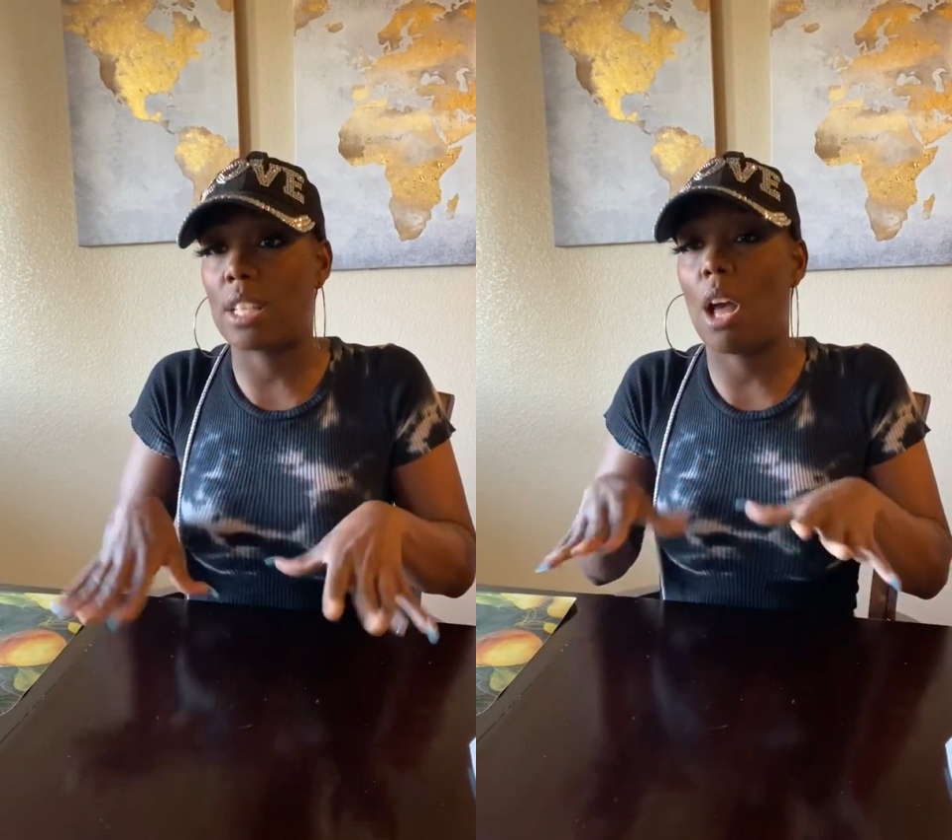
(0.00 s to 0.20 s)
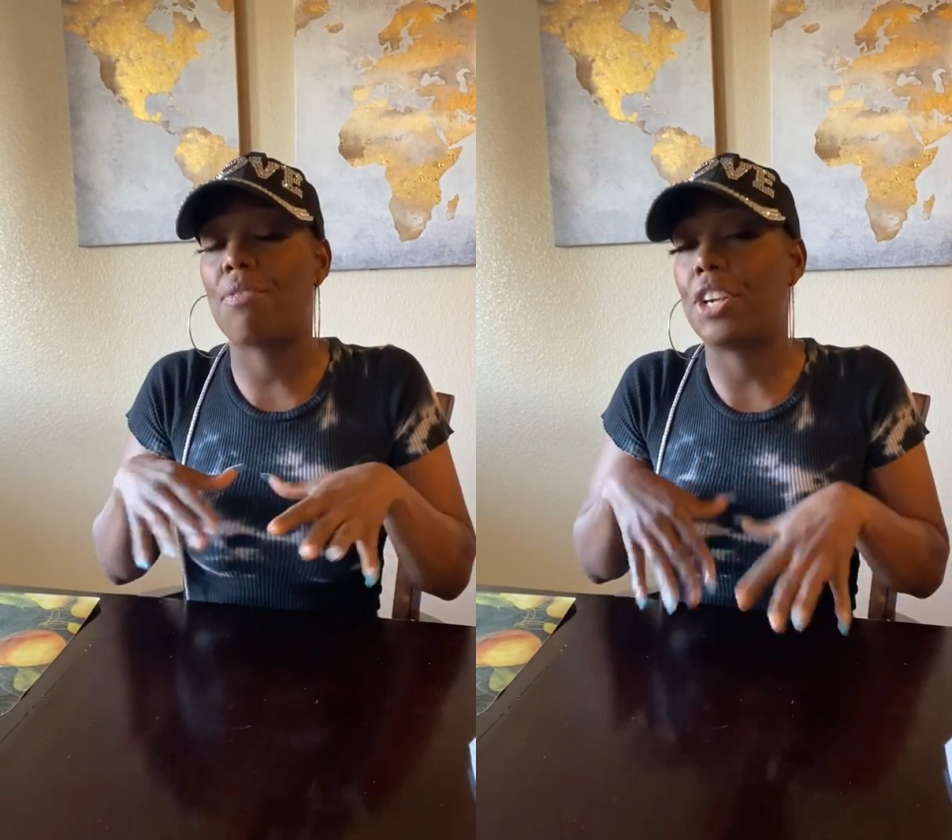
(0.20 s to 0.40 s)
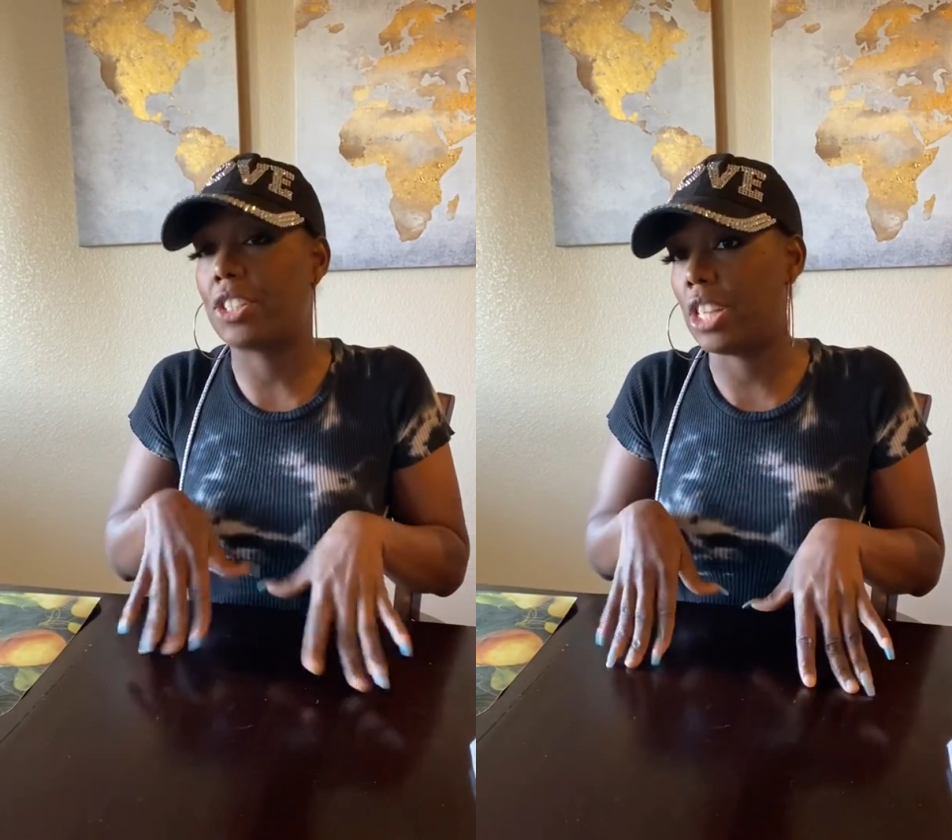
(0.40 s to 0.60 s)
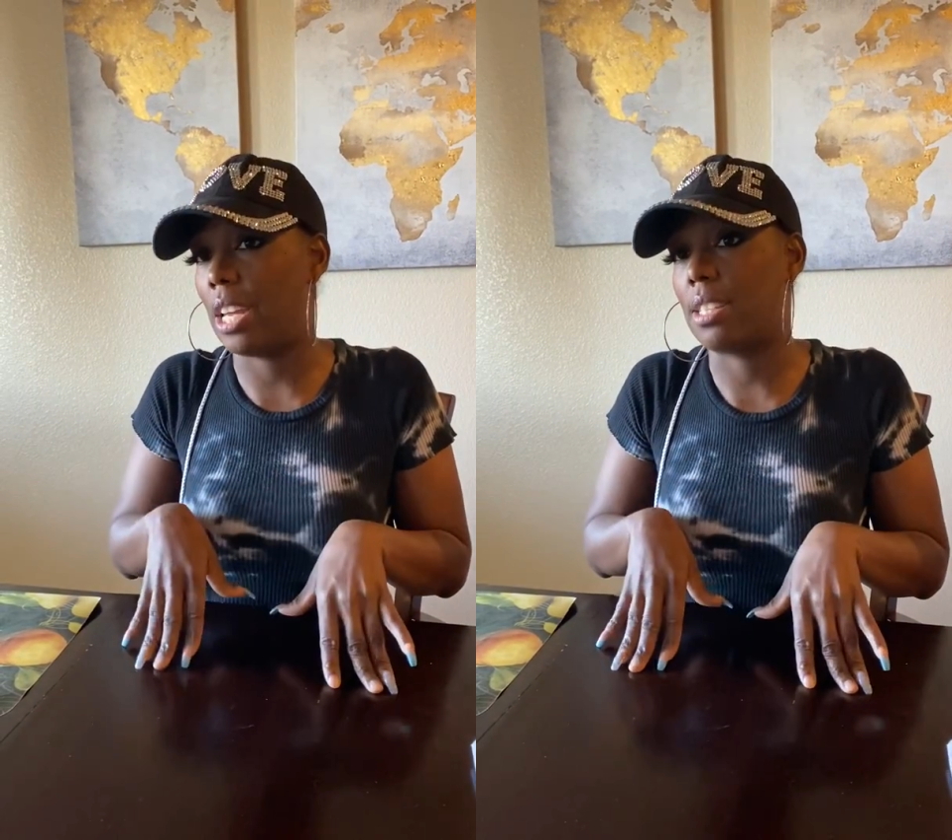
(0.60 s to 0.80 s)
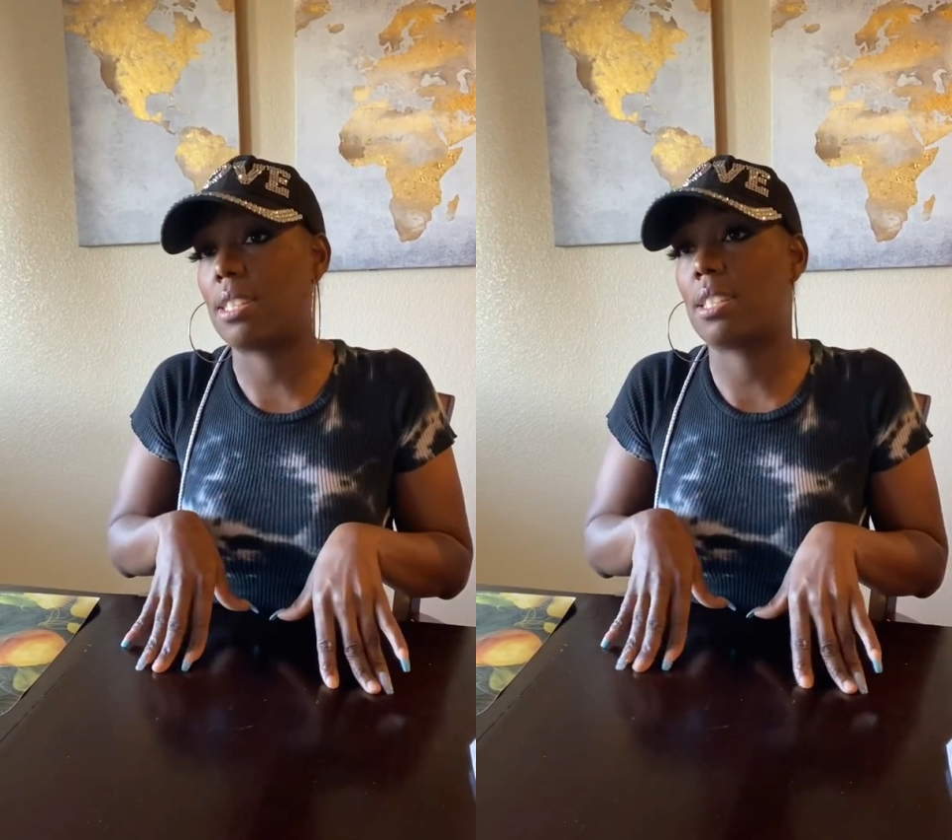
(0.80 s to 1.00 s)
off their
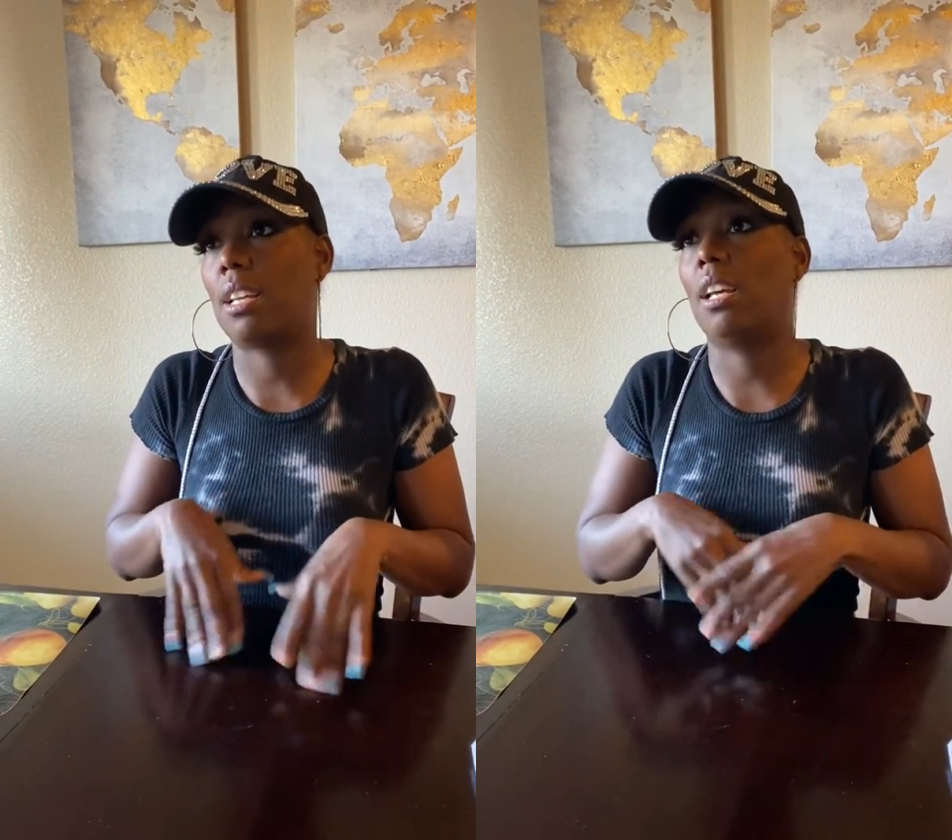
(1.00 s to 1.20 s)
chest?